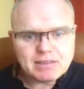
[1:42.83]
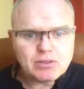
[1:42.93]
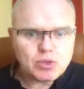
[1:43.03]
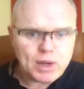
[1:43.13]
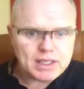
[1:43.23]

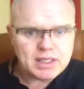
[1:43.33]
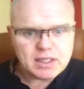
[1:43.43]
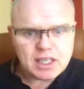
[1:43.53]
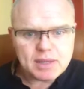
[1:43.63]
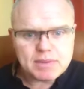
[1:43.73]
20
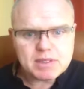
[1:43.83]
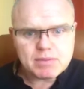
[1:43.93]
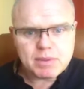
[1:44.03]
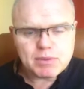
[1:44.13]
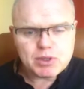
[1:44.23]
times
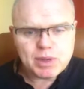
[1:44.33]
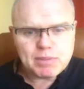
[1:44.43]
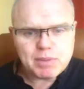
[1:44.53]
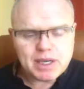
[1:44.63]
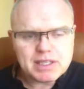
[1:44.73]
in between
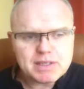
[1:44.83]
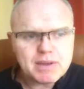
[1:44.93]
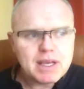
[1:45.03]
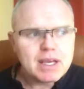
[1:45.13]
bites.